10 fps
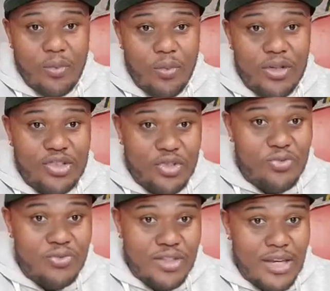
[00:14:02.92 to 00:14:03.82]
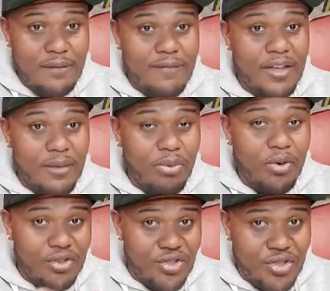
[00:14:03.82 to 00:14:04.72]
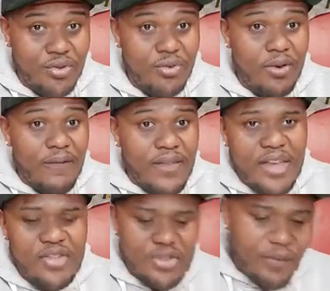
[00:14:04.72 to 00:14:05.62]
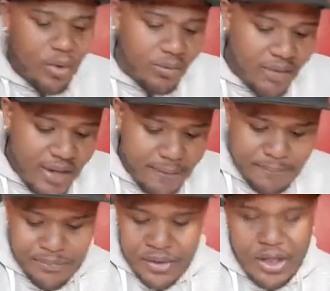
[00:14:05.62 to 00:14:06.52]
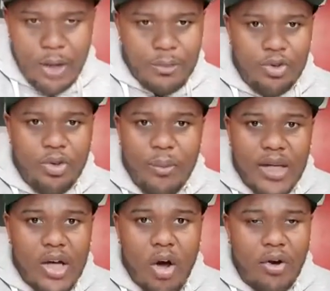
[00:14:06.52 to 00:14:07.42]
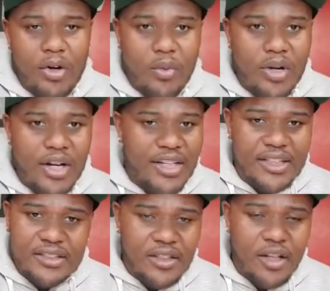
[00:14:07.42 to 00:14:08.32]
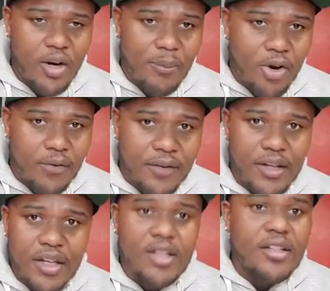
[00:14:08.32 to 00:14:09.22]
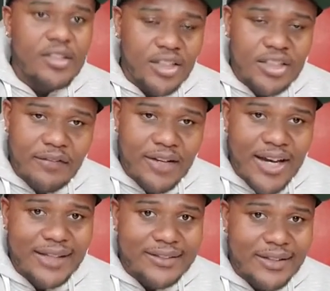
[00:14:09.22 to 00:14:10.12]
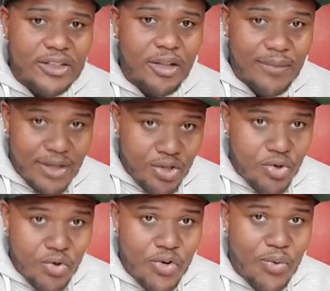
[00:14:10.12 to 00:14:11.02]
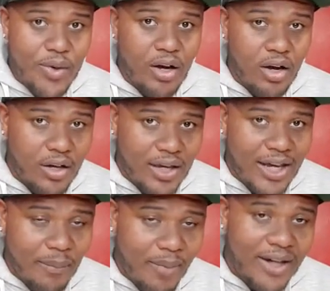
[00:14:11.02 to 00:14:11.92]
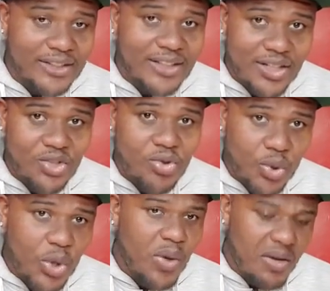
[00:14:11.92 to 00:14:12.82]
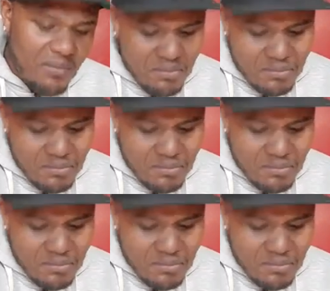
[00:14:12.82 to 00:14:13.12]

what you deem fit, important to you, and you should vote on that. Don't make it harder than what it is. None of them perfect. Just if a guy says something that you agree with, or he got a policy that you agree with,